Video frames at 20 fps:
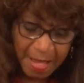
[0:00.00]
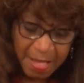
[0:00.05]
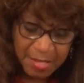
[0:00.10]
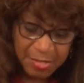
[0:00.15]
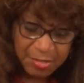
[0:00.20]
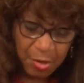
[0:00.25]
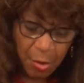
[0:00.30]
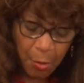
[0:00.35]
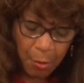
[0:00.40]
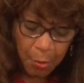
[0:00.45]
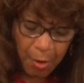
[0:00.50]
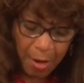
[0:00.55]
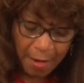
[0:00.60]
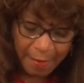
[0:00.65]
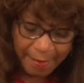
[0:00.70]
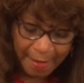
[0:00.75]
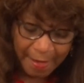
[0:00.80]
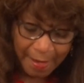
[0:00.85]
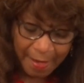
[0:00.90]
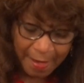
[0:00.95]
So
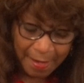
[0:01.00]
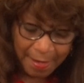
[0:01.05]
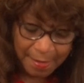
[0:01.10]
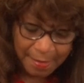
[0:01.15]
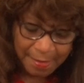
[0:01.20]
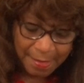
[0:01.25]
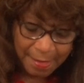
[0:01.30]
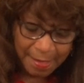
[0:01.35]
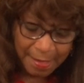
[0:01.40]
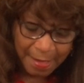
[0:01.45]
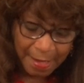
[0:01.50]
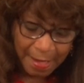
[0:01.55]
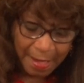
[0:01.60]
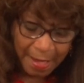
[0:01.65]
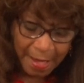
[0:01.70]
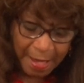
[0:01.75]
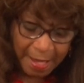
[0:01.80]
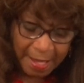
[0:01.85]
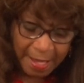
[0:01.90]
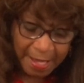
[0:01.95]
again,
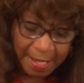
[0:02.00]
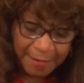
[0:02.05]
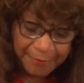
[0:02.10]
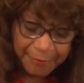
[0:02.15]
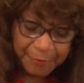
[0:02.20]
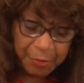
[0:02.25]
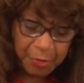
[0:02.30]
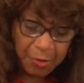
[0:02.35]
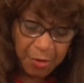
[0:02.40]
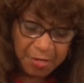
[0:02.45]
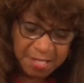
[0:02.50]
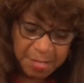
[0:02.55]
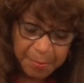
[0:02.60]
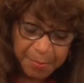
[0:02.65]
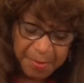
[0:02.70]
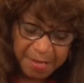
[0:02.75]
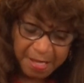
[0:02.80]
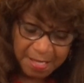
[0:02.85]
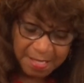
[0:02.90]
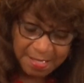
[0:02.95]
if you're going to
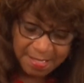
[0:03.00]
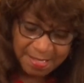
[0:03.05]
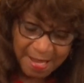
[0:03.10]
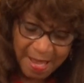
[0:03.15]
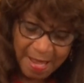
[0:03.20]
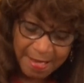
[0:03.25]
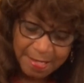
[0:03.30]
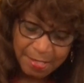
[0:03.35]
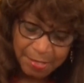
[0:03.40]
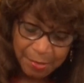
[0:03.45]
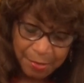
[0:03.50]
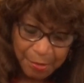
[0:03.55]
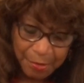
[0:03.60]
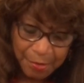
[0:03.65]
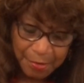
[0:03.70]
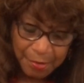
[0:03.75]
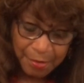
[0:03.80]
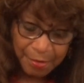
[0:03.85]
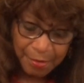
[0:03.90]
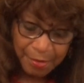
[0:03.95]
be a debtor
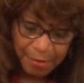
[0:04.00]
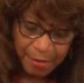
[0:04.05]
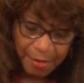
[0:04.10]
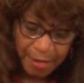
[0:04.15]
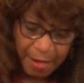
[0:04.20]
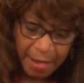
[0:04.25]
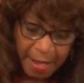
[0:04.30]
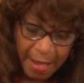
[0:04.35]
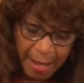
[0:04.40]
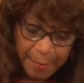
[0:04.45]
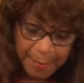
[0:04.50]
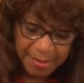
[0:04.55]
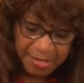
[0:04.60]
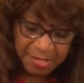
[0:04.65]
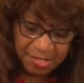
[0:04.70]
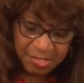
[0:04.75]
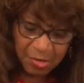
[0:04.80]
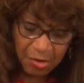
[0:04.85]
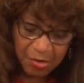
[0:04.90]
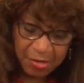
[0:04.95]
and be
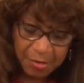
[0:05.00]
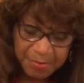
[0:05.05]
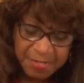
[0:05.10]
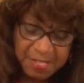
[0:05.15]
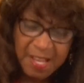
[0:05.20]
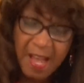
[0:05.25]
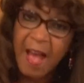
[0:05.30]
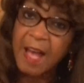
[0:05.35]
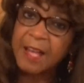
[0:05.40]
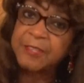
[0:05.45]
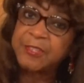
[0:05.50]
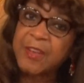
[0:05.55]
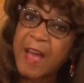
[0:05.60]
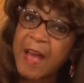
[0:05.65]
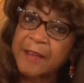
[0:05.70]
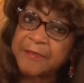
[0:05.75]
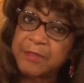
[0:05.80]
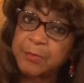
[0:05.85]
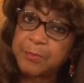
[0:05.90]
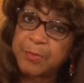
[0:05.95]
circumcised, you
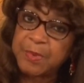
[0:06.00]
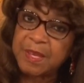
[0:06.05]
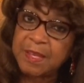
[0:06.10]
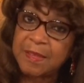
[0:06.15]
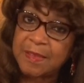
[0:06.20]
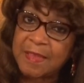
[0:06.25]
have to be